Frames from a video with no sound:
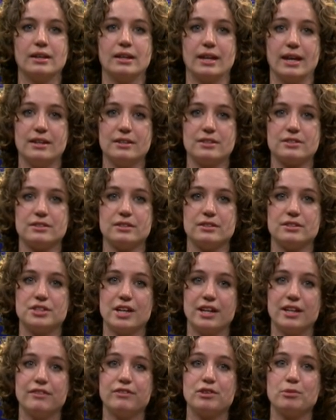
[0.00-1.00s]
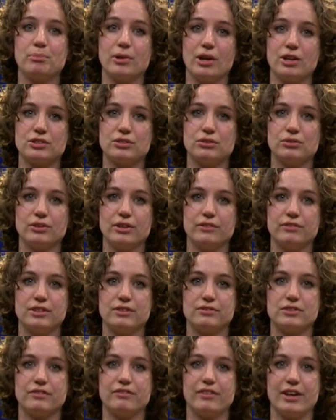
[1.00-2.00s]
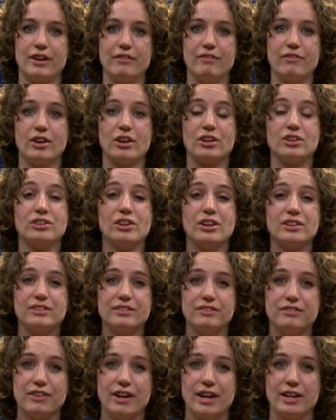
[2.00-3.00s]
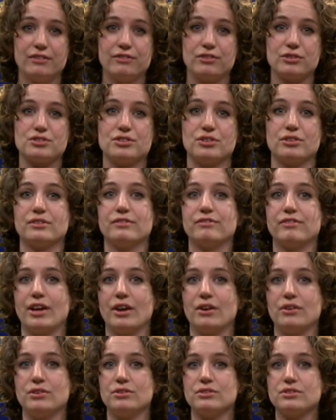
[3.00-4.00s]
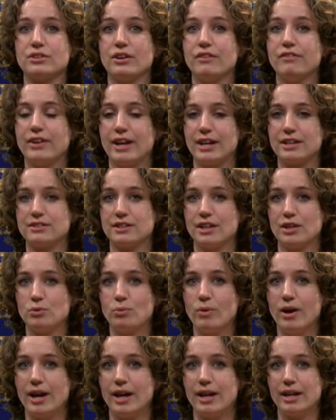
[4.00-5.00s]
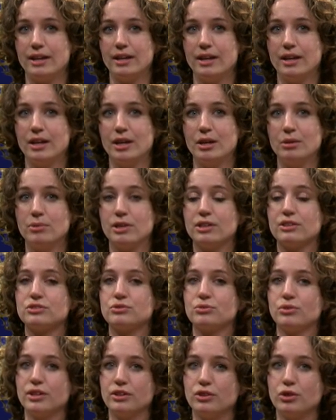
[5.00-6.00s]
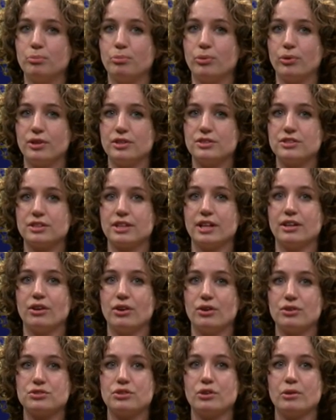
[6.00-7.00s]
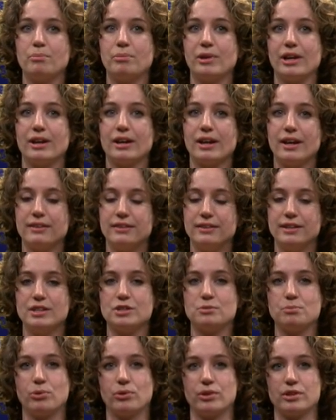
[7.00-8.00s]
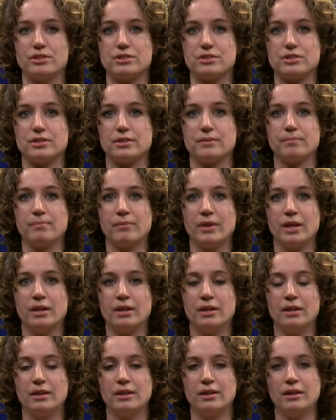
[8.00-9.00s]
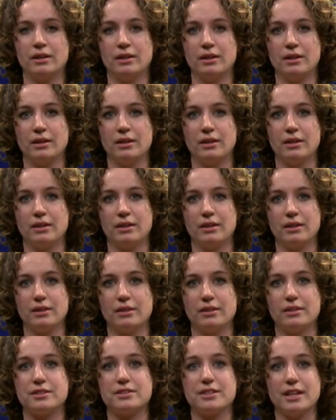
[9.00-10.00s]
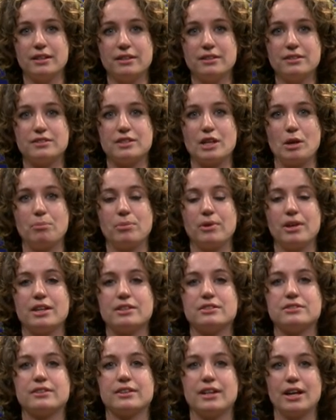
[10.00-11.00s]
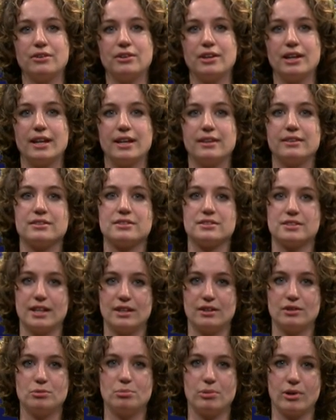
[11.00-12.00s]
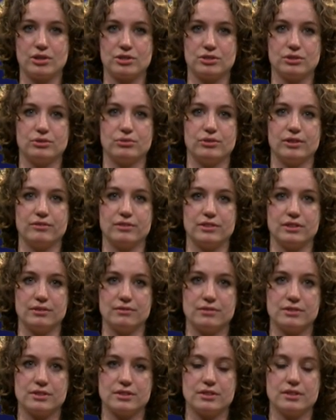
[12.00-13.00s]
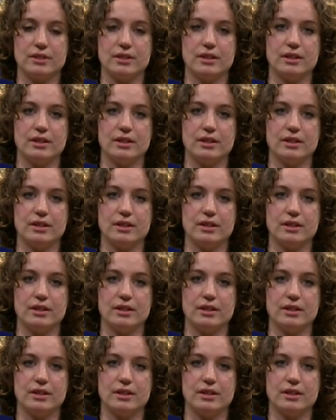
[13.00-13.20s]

Next, check if the partial derivatives of f are not defined for certain values of x and y, because critical points can also appear at these points. The second step is to calculate the second partial derivatives.